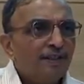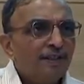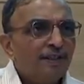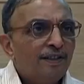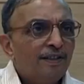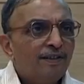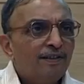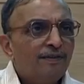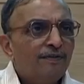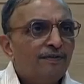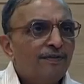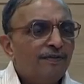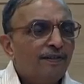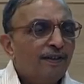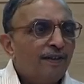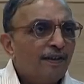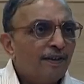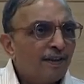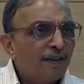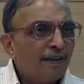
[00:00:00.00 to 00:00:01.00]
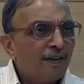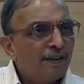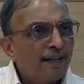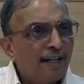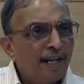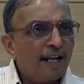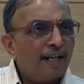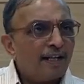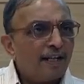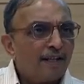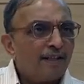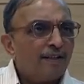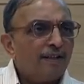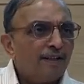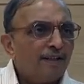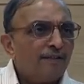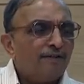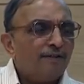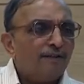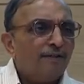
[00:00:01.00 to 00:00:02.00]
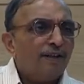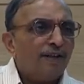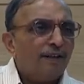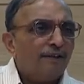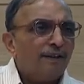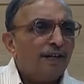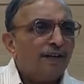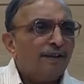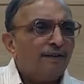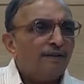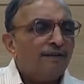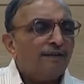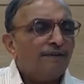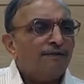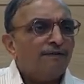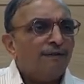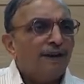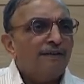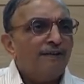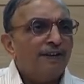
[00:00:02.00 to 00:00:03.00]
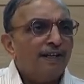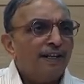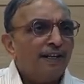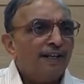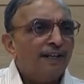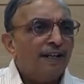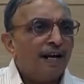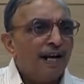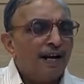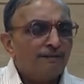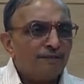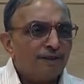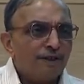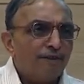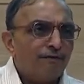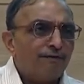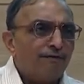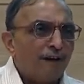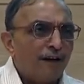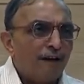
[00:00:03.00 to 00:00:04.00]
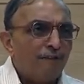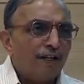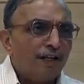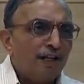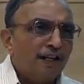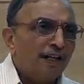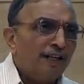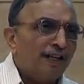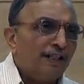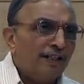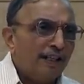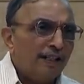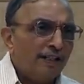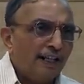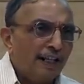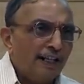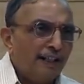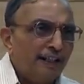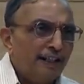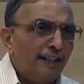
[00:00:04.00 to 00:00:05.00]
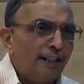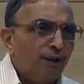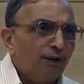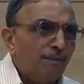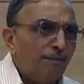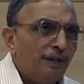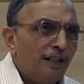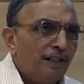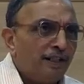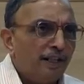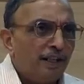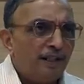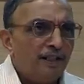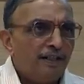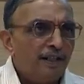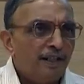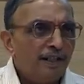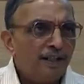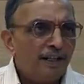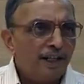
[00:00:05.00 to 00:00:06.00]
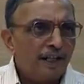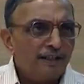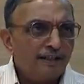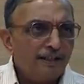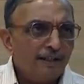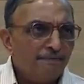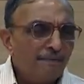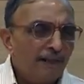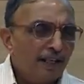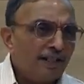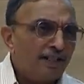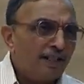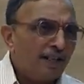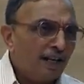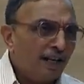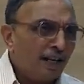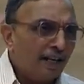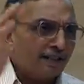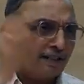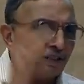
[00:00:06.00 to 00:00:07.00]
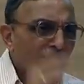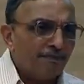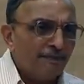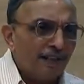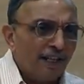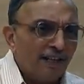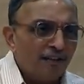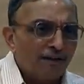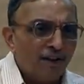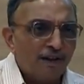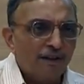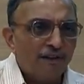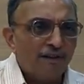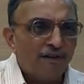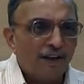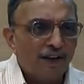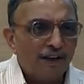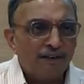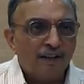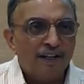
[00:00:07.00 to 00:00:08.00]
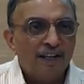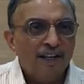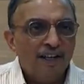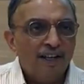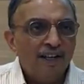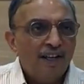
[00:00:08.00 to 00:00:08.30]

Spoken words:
You know, take whatever 500 grams of flour and then cut it into pieces, then cut some mirchi, cut something, whatever.